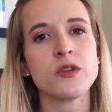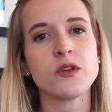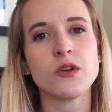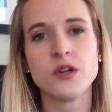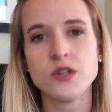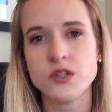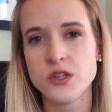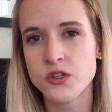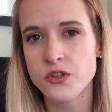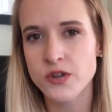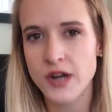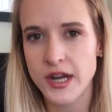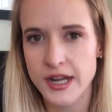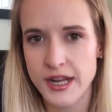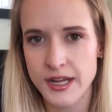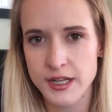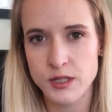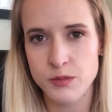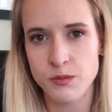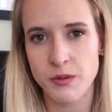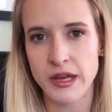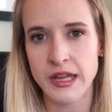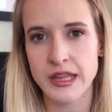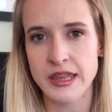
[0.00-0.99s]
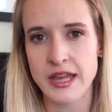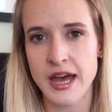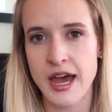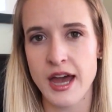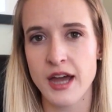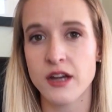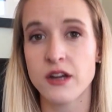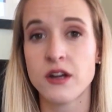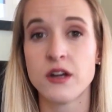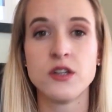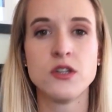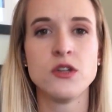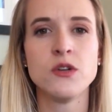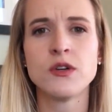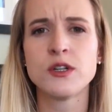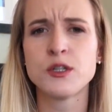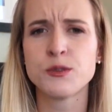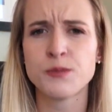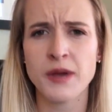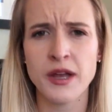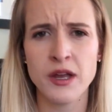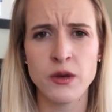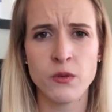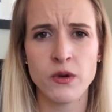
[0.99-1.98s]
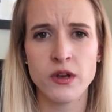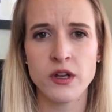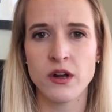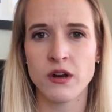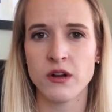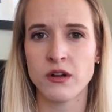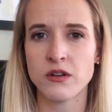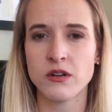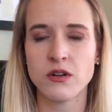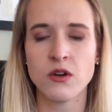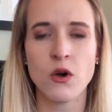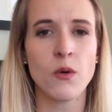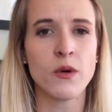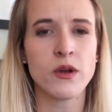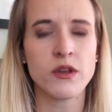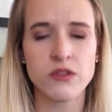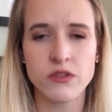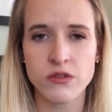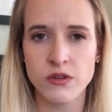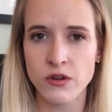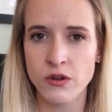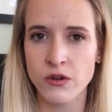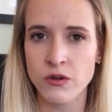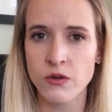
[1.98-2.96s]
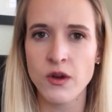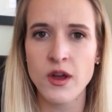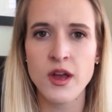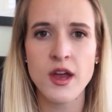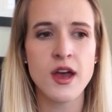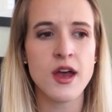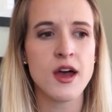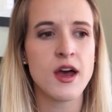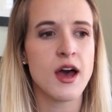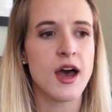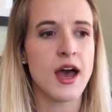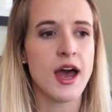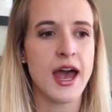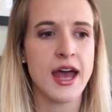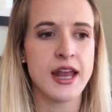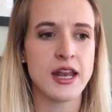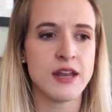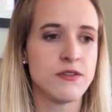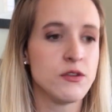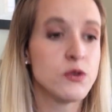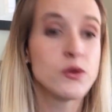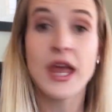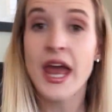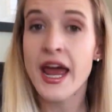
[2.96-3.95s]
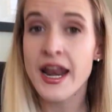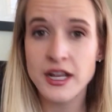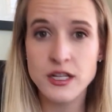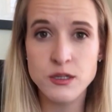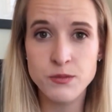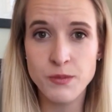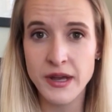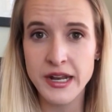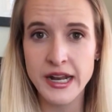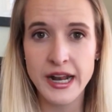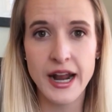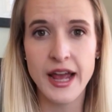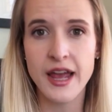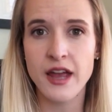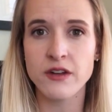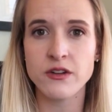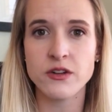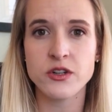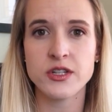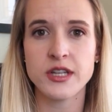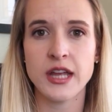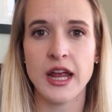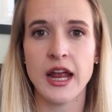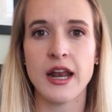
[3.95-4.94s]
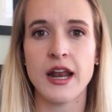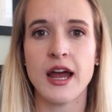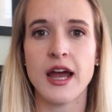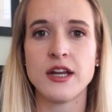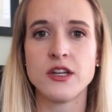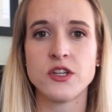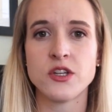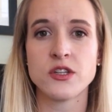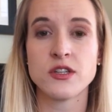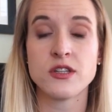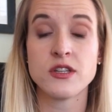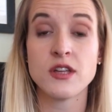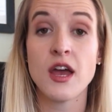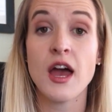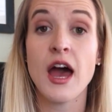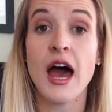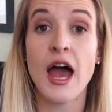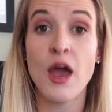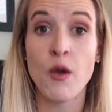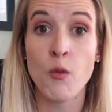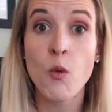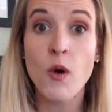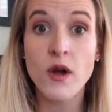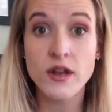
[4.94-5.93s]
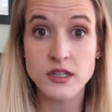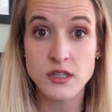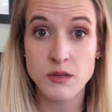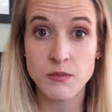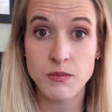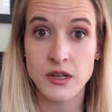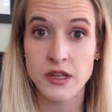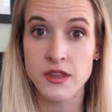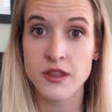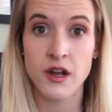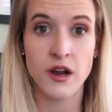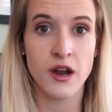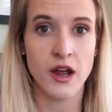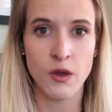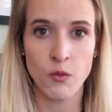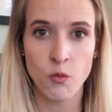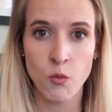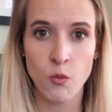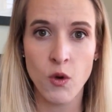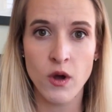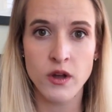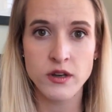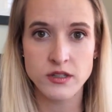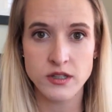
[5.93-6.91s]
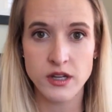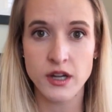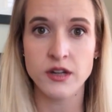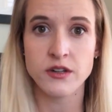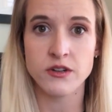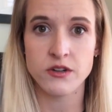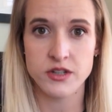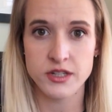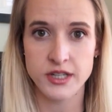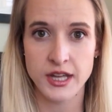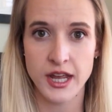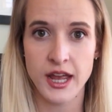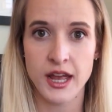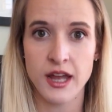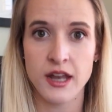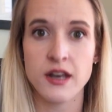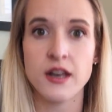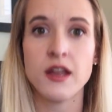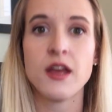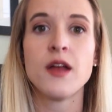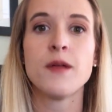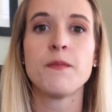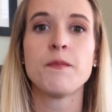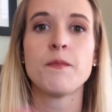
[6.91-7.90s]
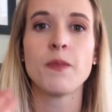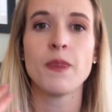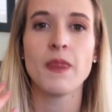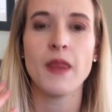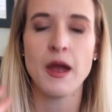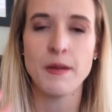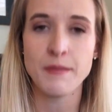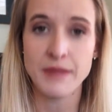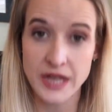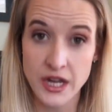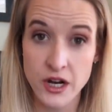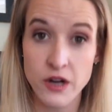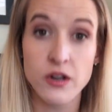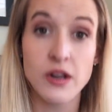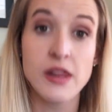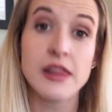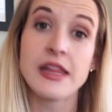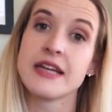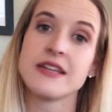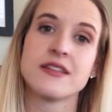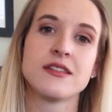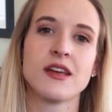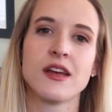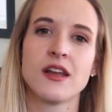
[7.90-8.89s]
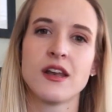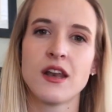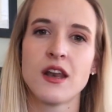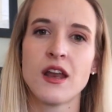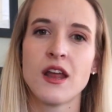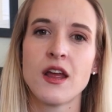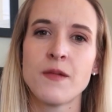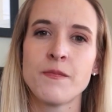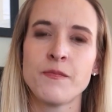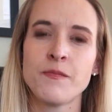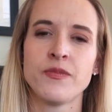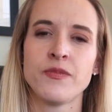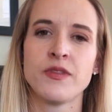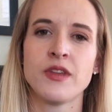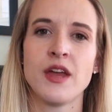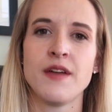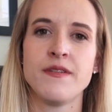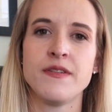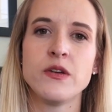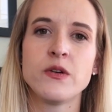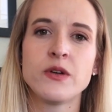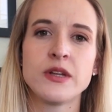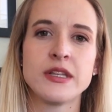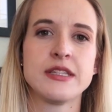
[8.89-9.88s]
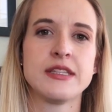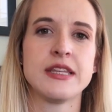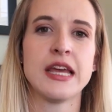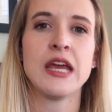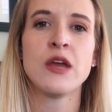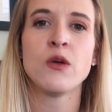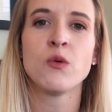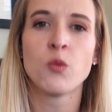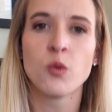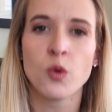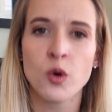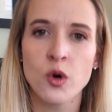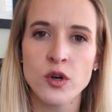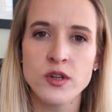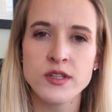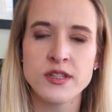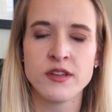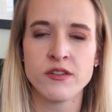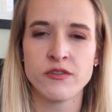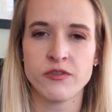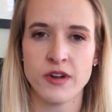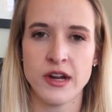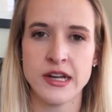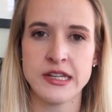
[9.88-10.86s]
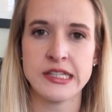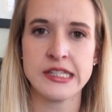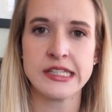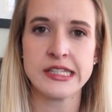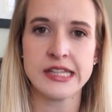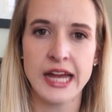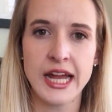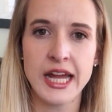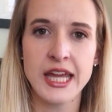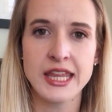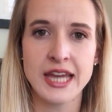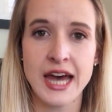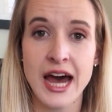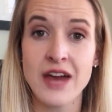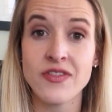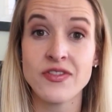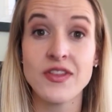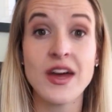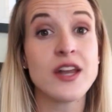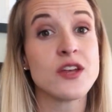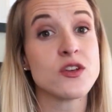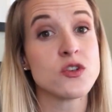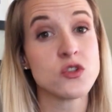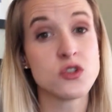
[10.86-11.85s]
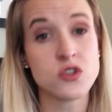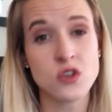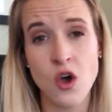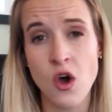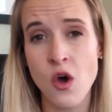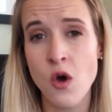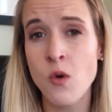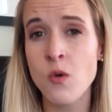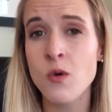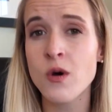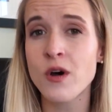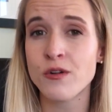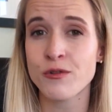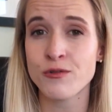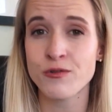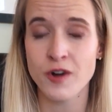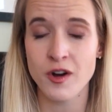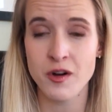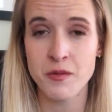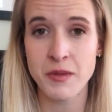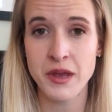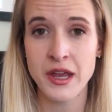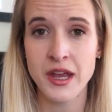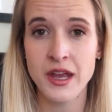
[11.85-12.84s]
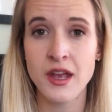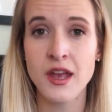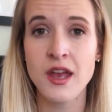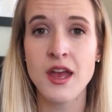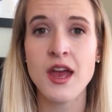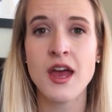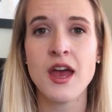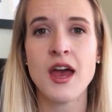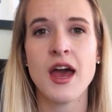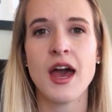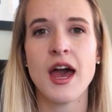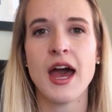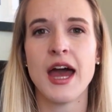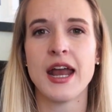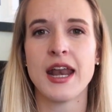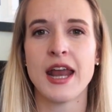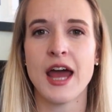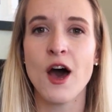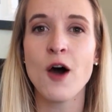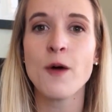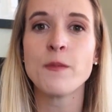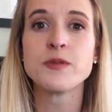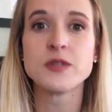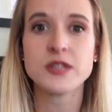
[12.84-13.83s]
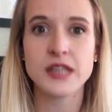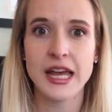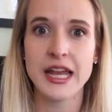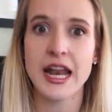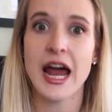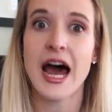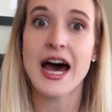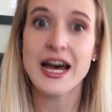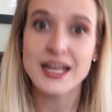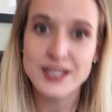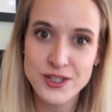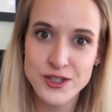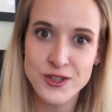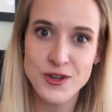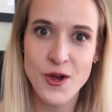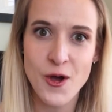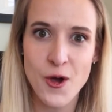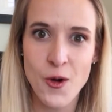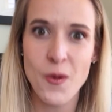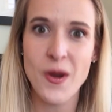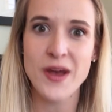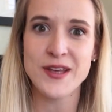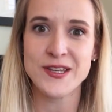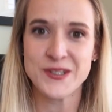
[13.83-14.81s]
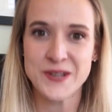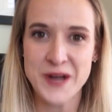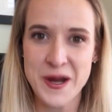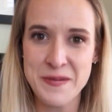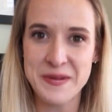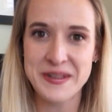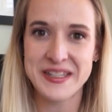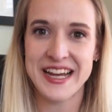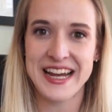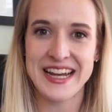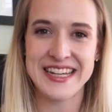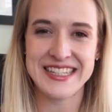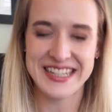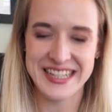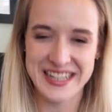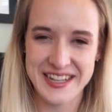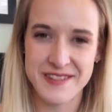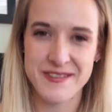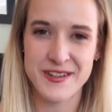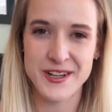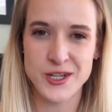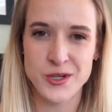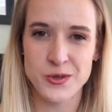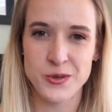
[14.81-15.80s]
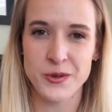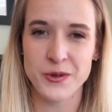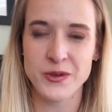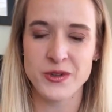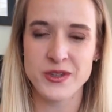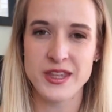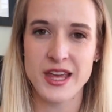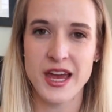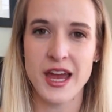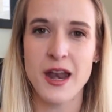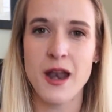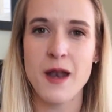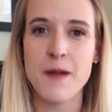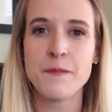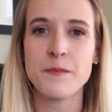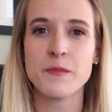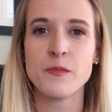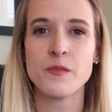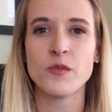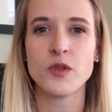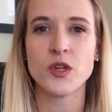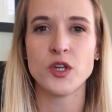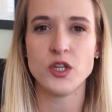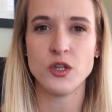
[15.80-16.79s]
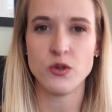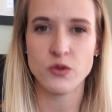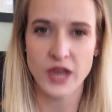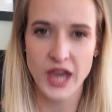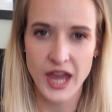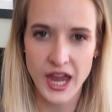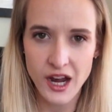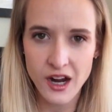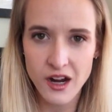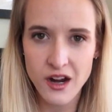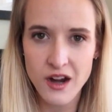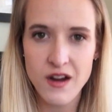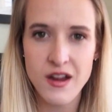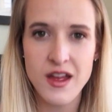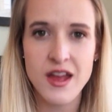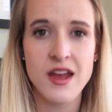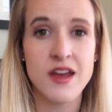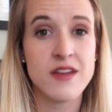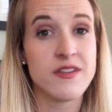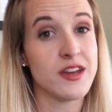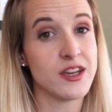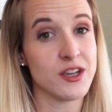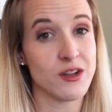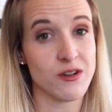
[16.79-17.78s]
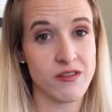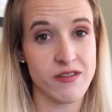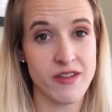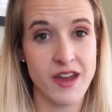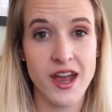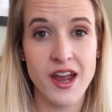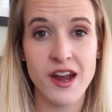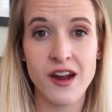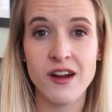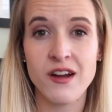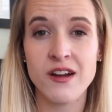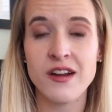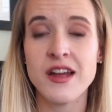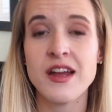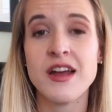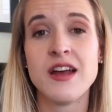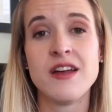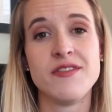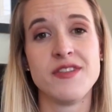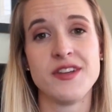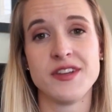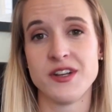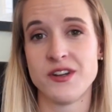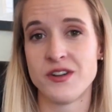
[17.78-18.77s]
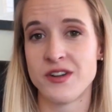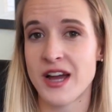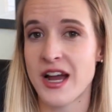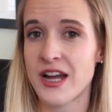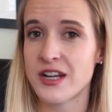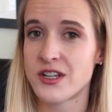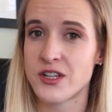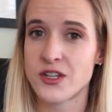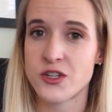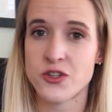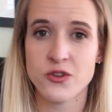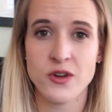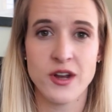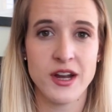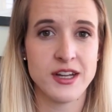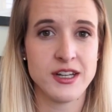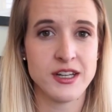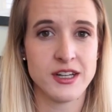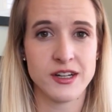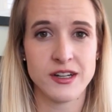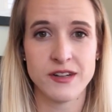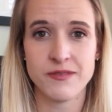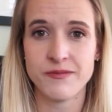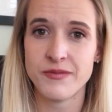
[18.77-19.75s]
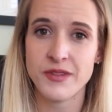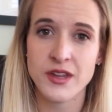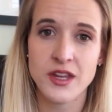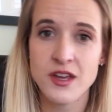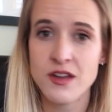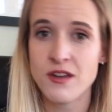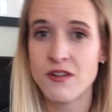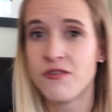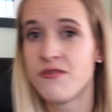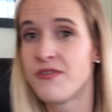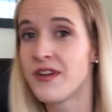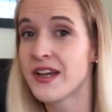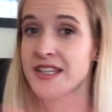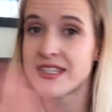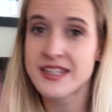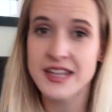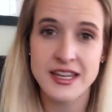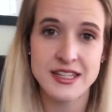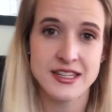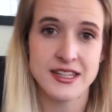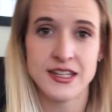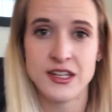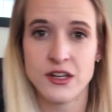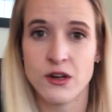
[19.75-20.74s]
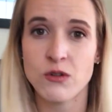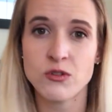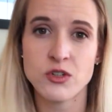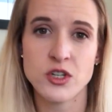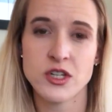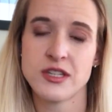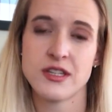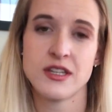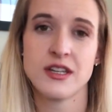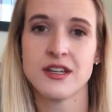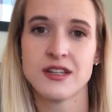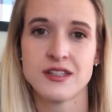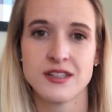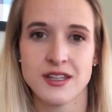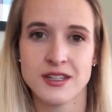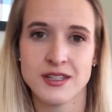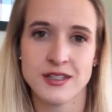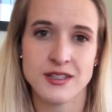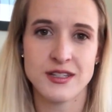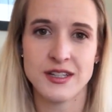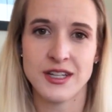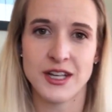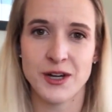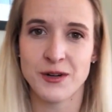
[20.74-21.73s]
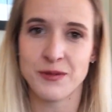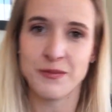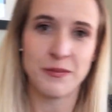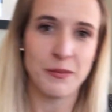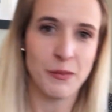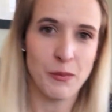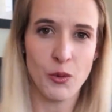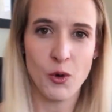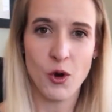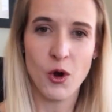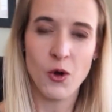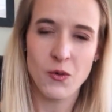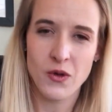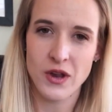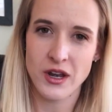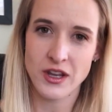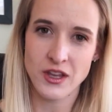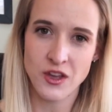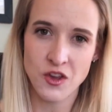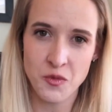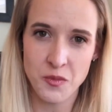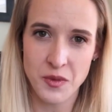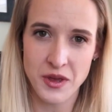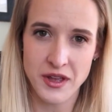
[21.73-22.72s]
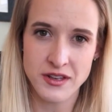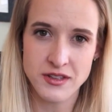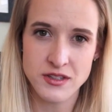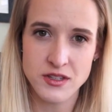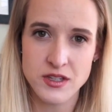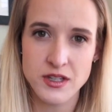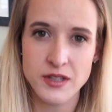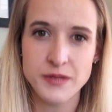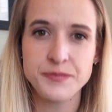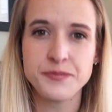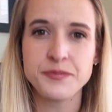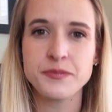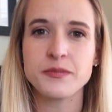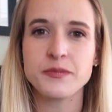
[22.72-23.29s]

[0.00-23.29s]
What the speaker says: could you try to explain that? Could you explain what you're going through? And if you can't explain it, I understand. I want to be there. I want to understand. I'm here to listen. If you can say words and phrases like that, that is so affirming and helps let us know as traumatized individuals that you care, that you're there, that you're not just trying to fix this and you don't just see us as, broken humans,